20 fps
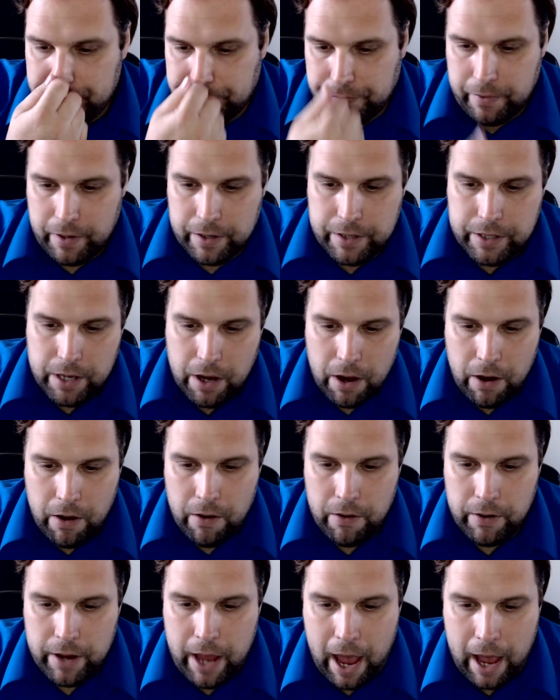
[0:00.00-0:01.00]

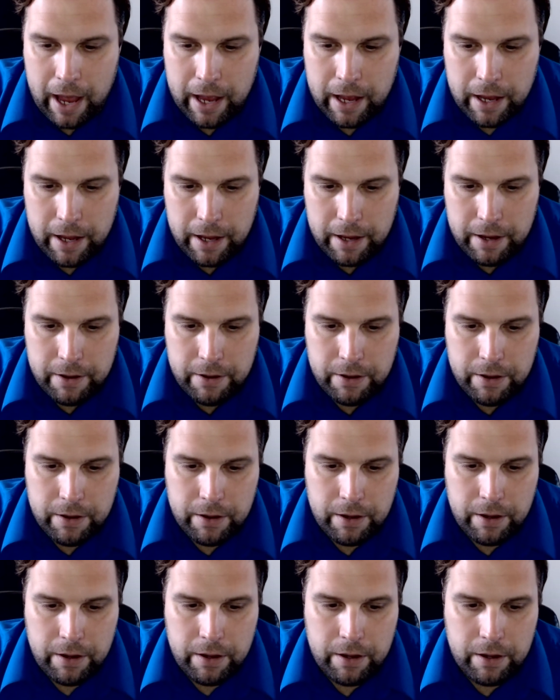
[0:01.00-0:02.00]
So yeah,
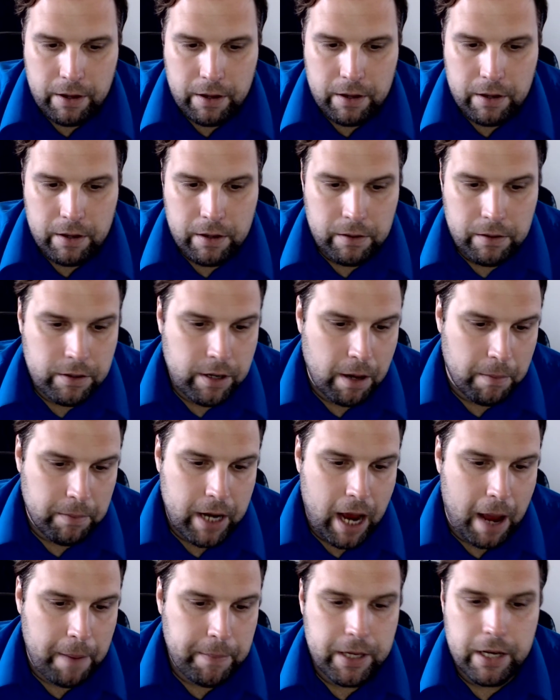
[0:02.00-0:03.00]

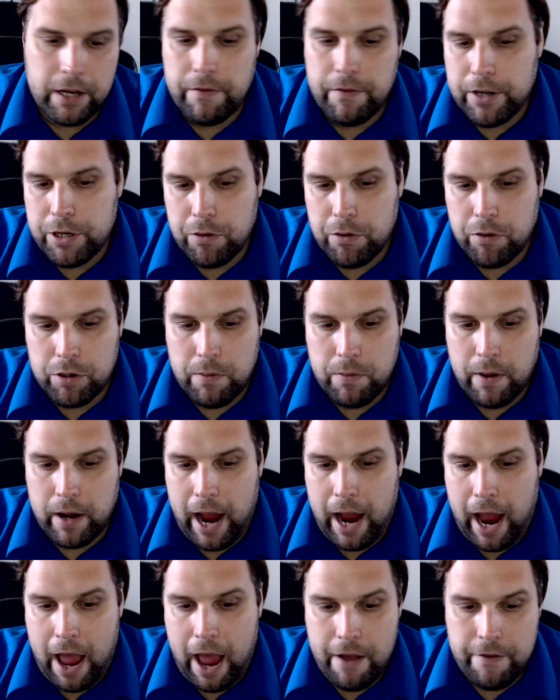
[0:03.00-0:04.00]
sometimes individuals want to
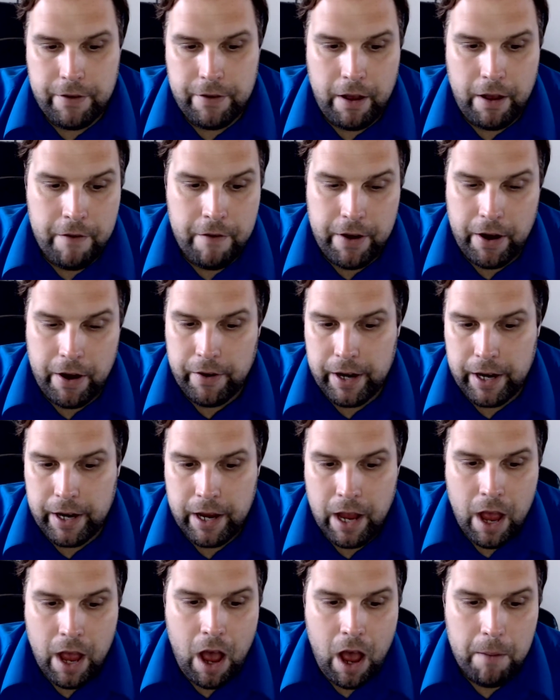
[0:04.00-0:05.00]
have a very
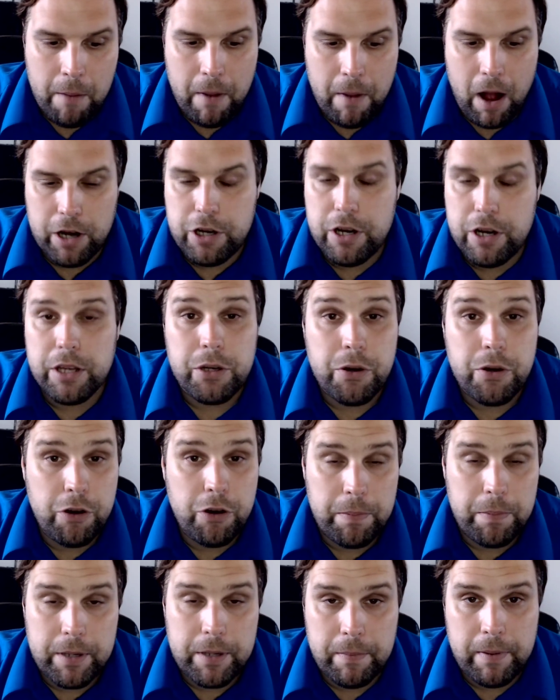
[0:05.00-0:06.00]
homogeneous
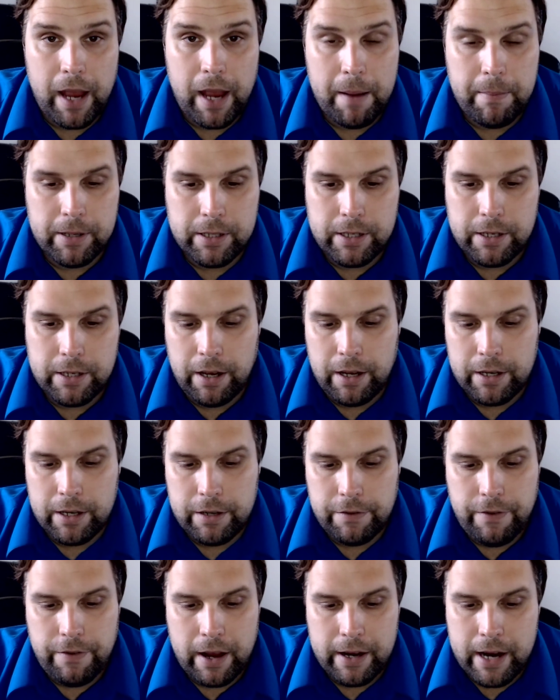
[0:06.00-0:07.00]
group to be able to
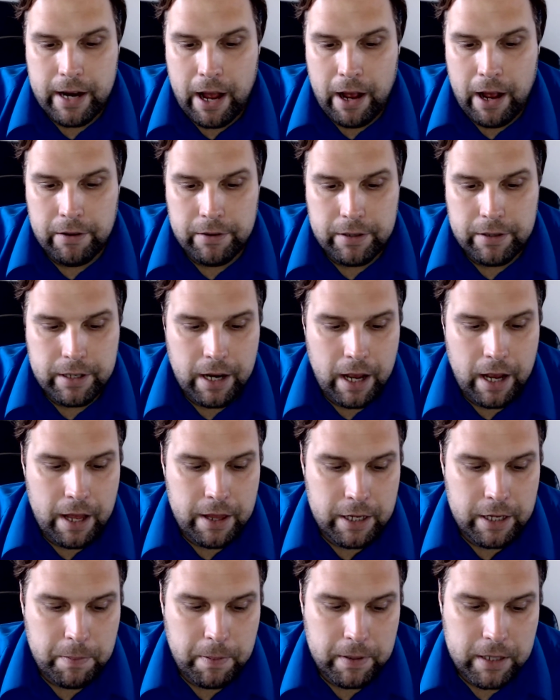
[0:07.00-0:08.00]
find out
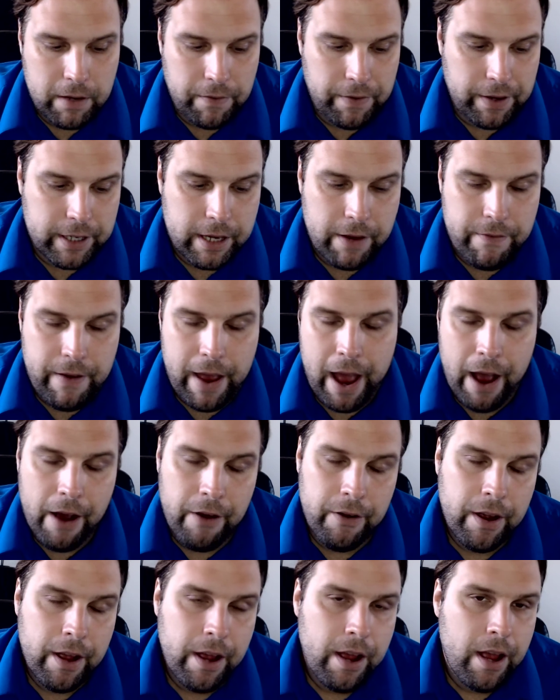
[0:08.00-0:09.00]
the specifics of
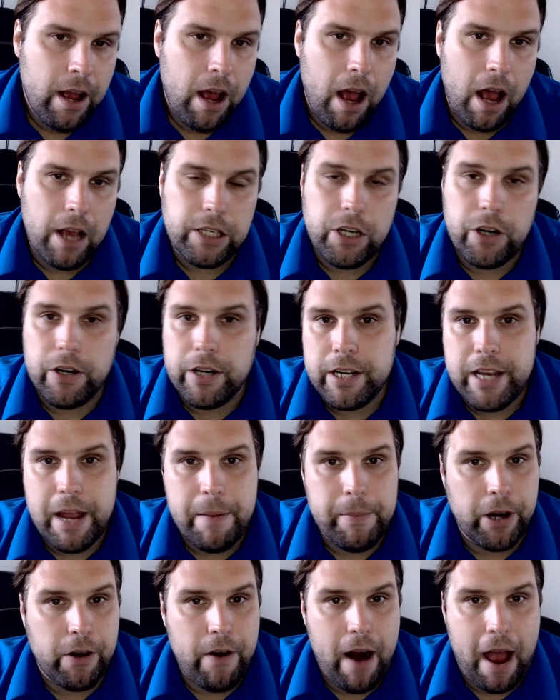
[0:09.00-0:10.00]
how certain
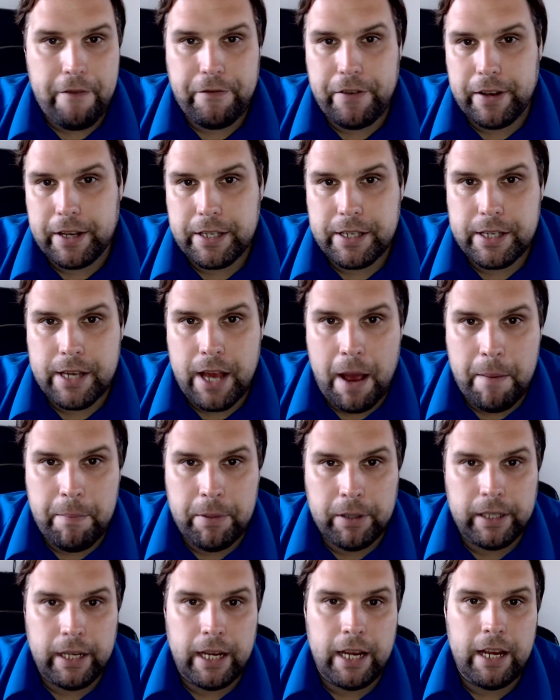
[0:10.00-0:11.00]
demographics
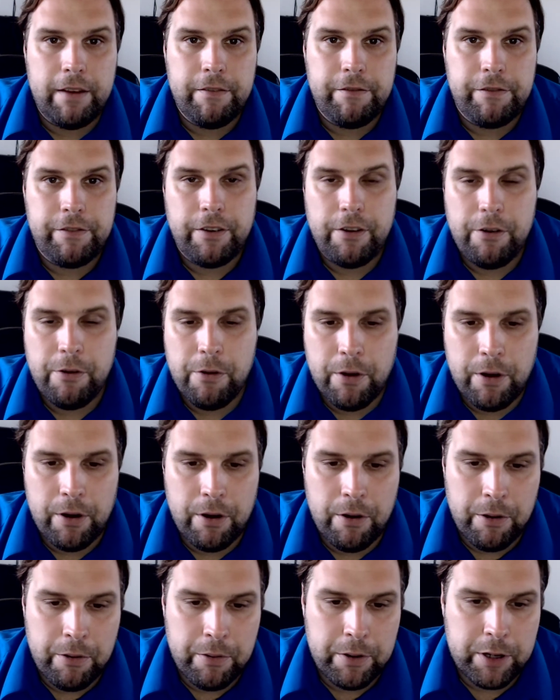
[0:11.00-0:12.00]
believe
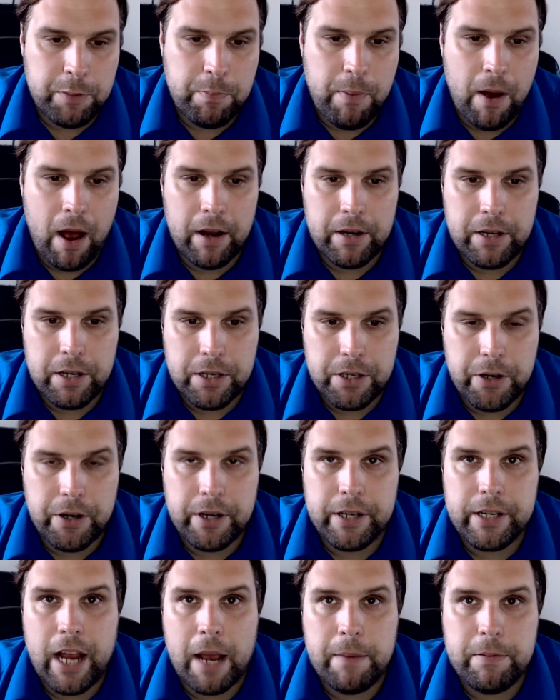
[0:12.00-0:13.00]
or respond to
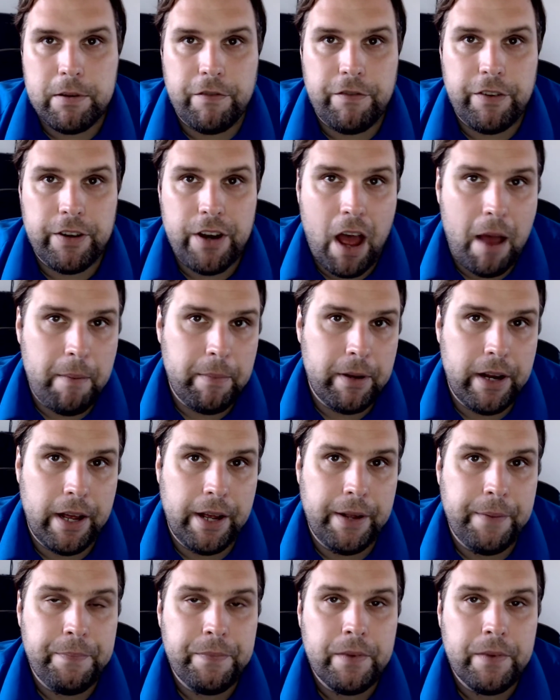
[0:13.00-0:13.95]
certain types of phenomena.